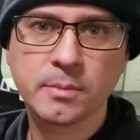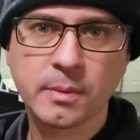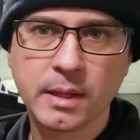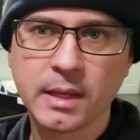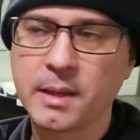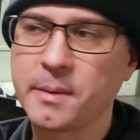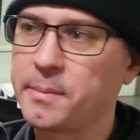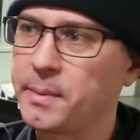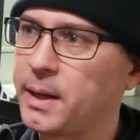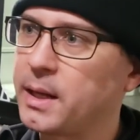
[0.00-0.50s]
make
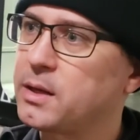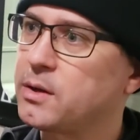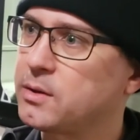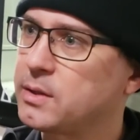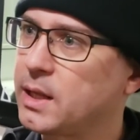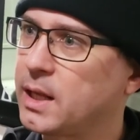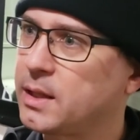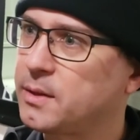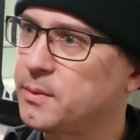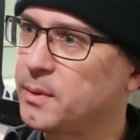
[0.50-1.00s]
a bed on
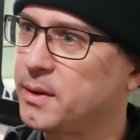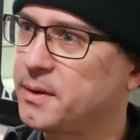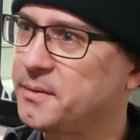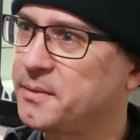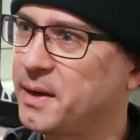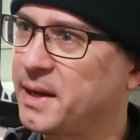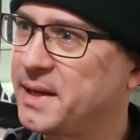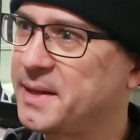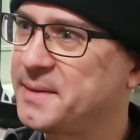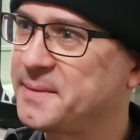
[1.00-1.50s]
that one,
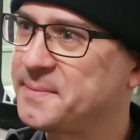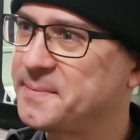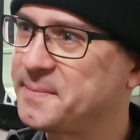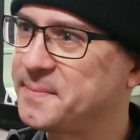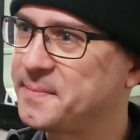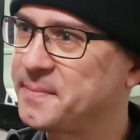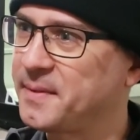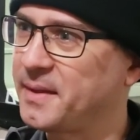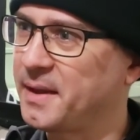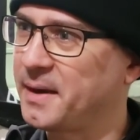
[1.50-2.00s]
right?
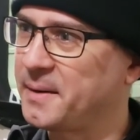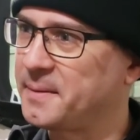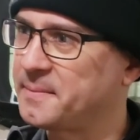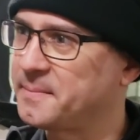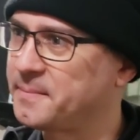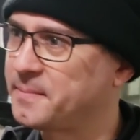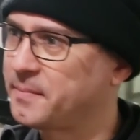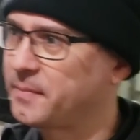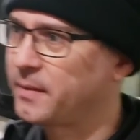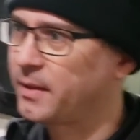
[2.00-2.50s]
Yeah.
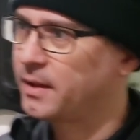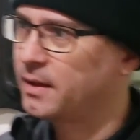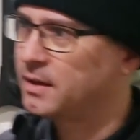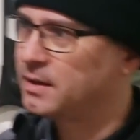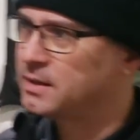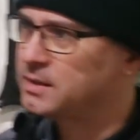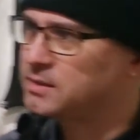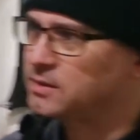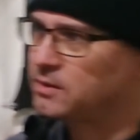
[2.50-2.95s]
Okay.